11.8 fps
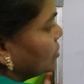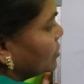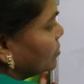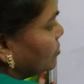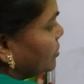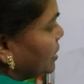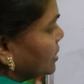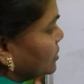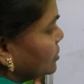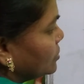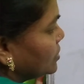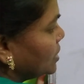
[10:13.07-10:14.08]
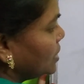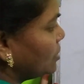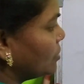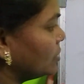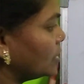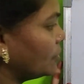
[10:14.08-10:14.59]
buttons you see
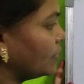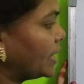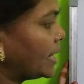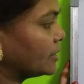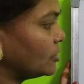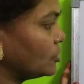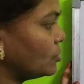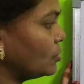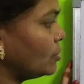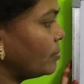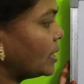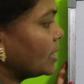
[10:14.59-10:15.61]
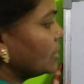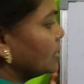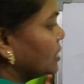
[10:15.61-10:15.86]
on the quick access toolbar,